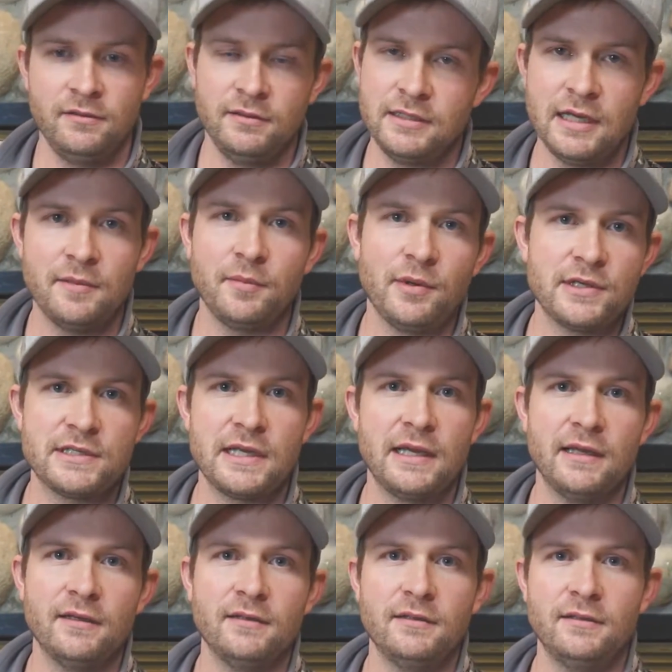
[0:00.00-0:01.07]

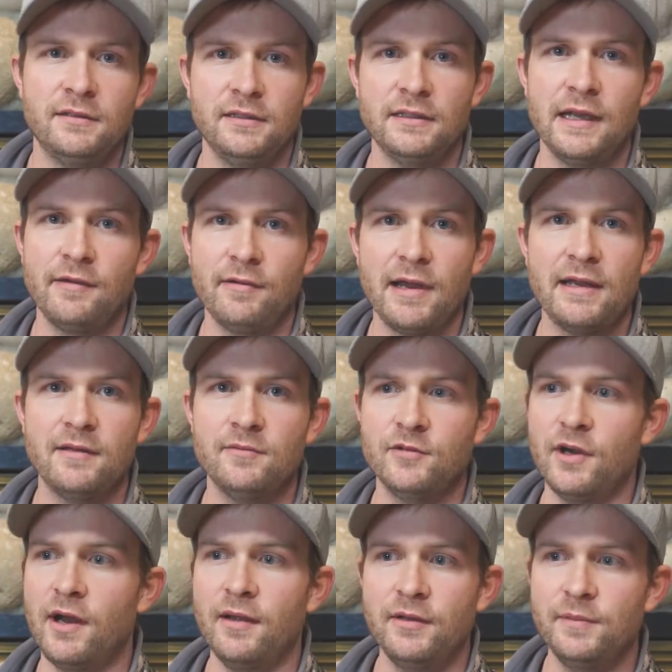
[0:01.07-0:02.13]
10% in that random
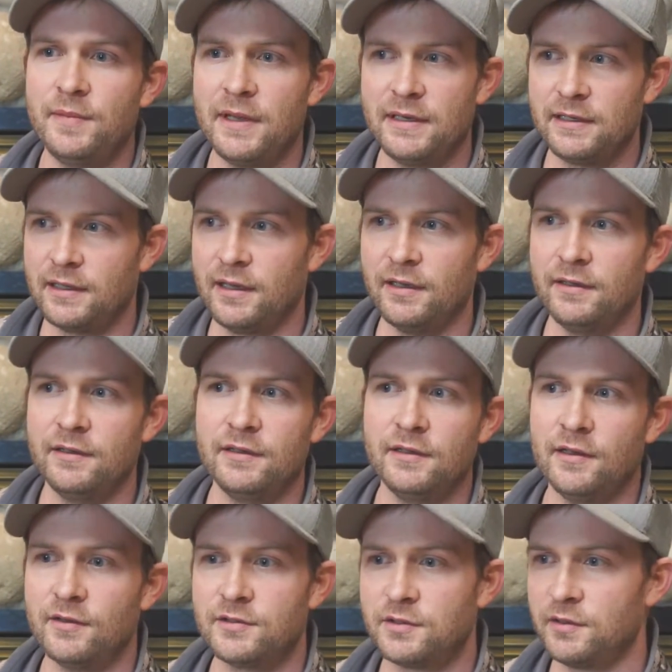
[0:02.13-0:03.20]
draw, depending on,
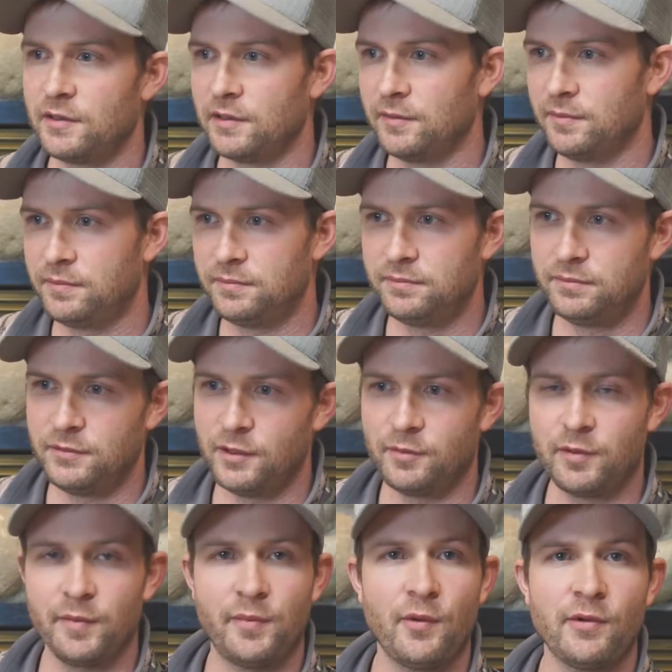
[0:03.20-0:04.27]
you know, sort of your
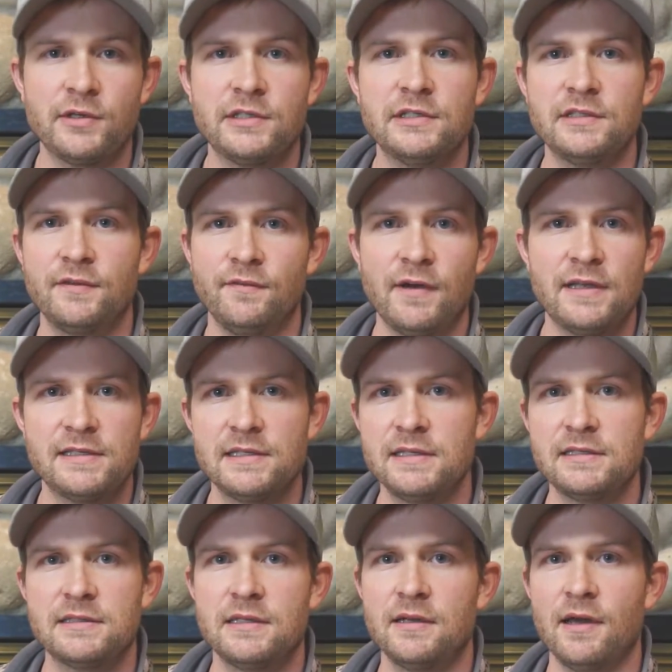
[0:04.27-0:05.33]
proportions of
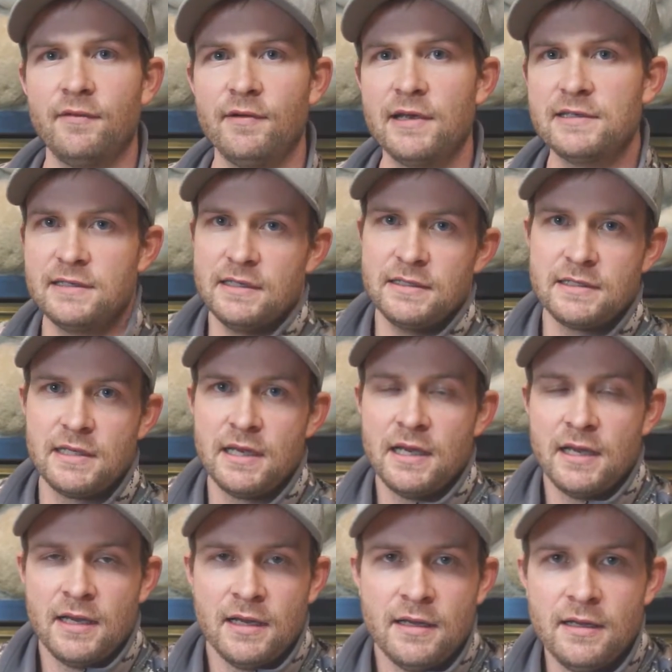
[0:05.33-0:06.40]
residents to non-residents,
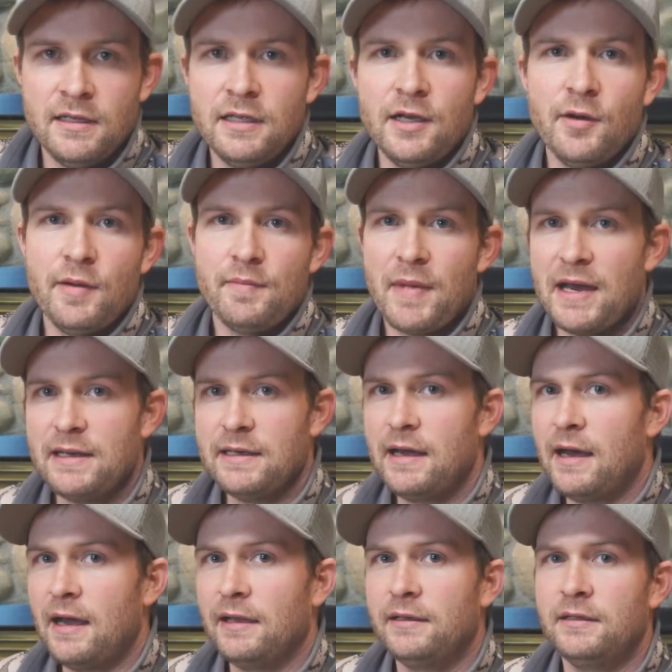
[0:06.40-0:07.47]
you know, it might
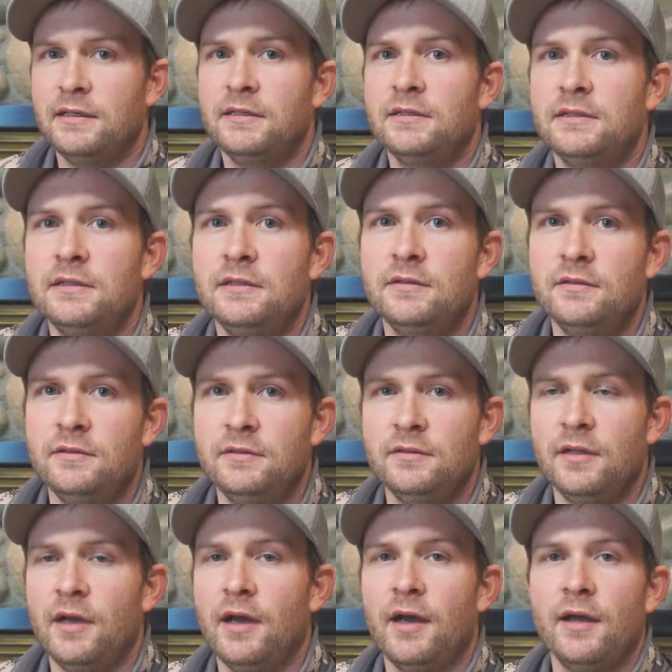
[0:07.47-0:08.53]
not
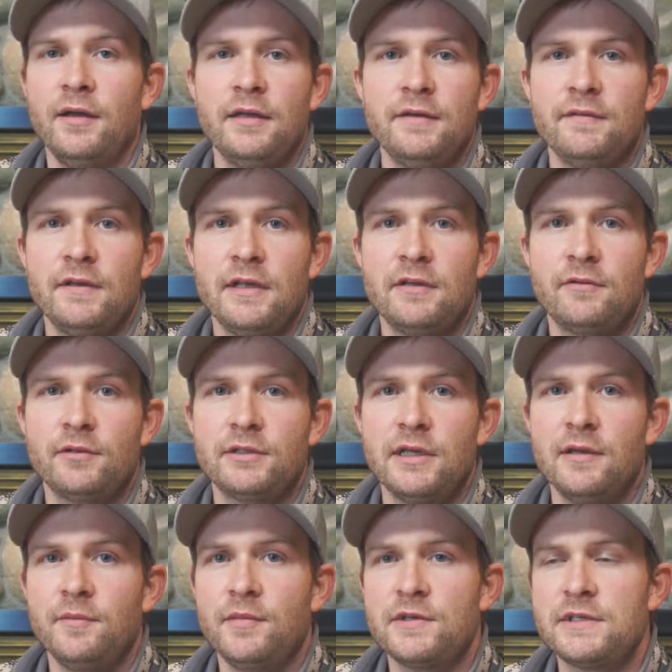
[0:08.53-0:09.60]
even equal
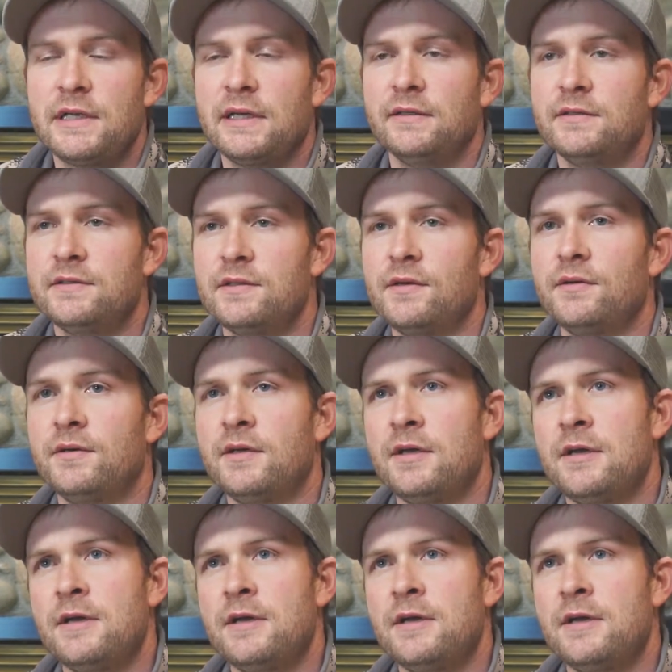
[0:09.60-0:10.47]
10%. So